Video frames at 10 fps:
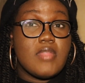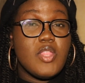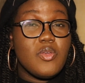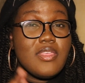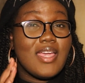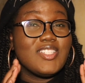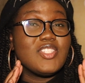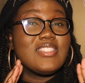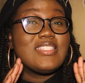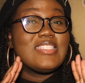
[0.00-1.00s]
and you think I
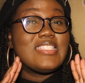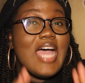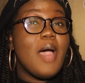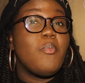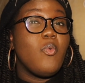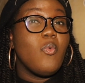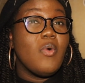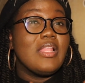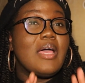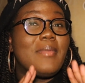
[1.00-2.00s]
should stop
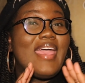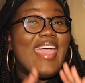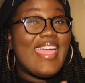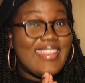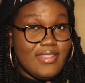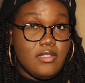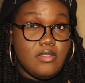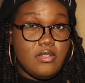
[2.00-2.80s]
while I'm ahead,